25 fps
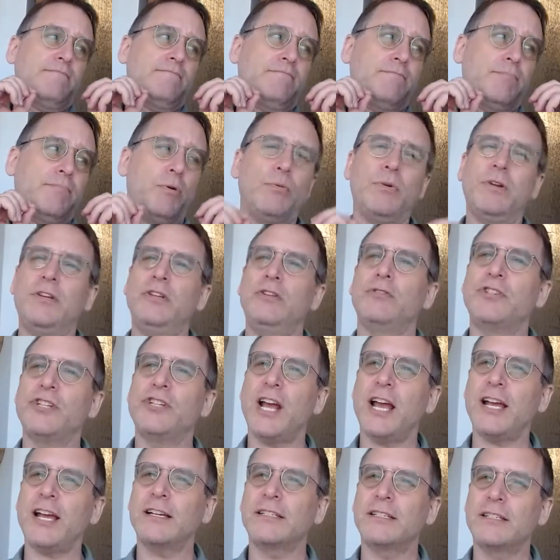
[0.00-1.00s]
But when you
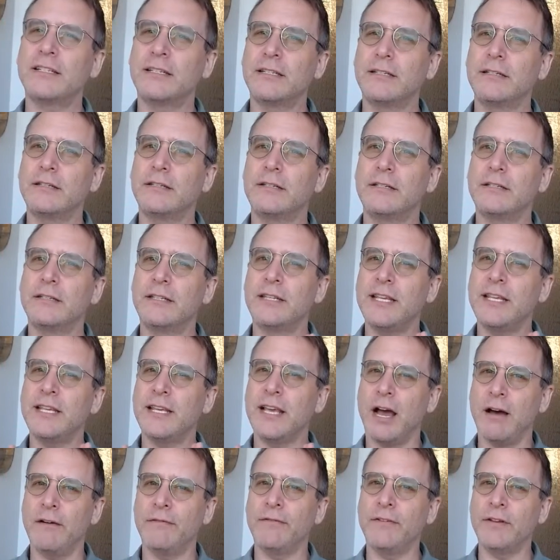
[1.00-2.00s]
check the
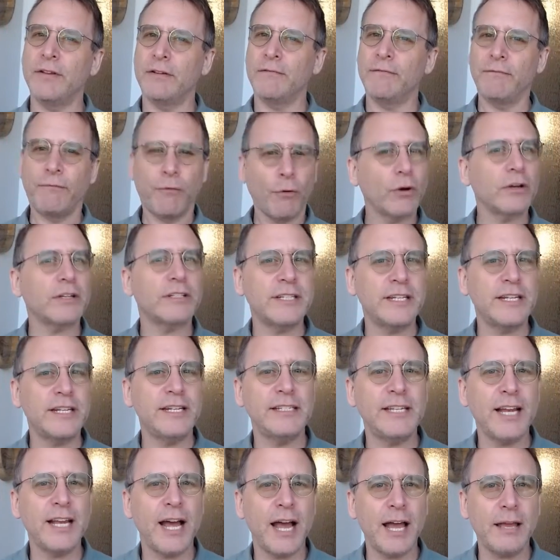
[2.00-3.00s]
oven
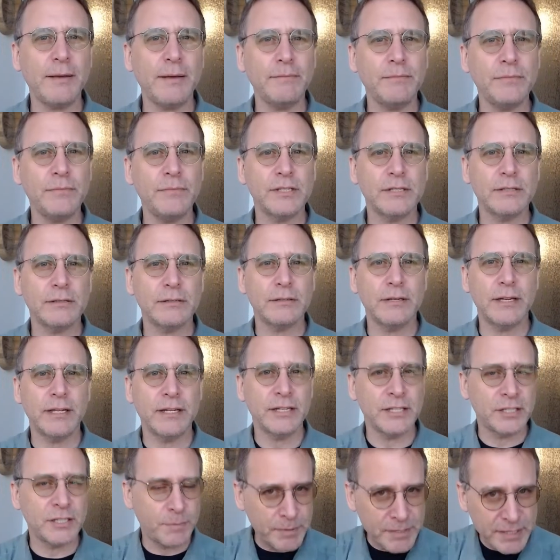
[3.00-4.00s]
14 times in
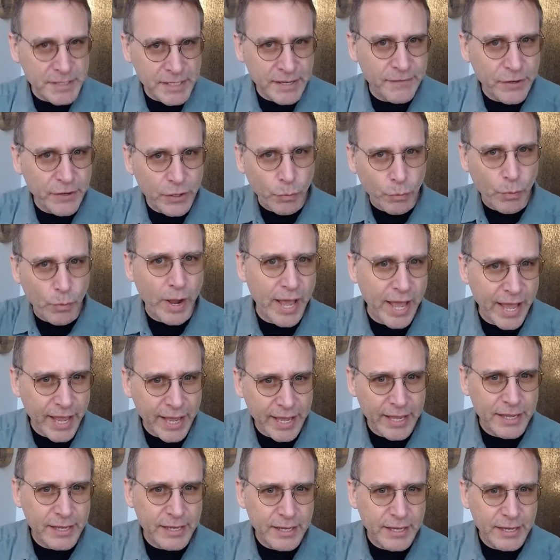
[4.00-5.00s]
a specific
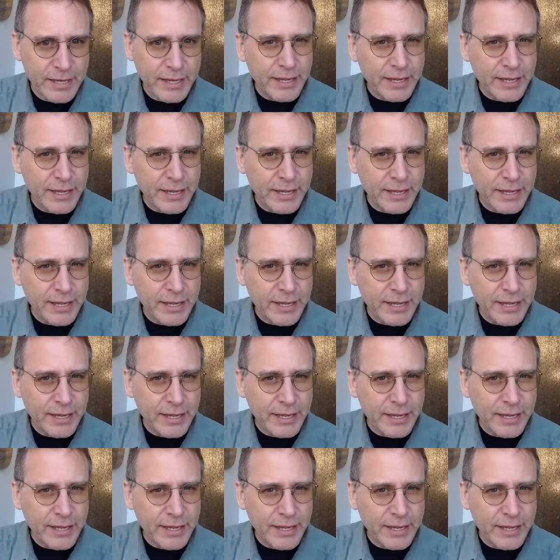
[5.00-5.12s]
way